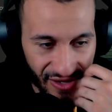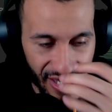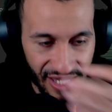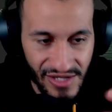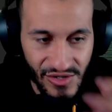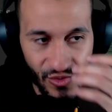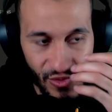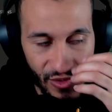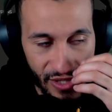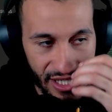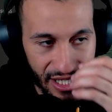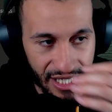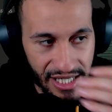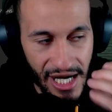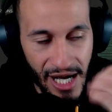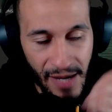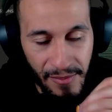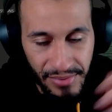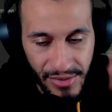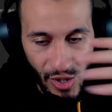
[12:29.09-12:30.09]
you would
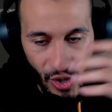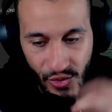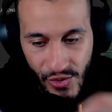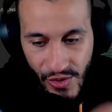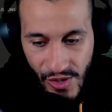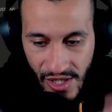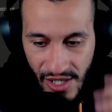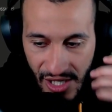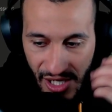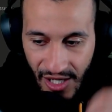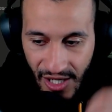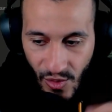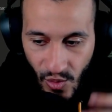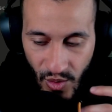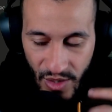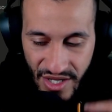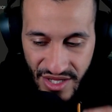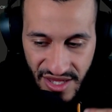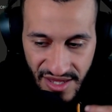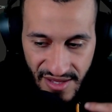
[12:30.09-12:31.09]
upload
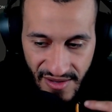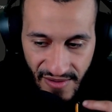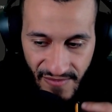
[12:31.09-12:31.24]
with,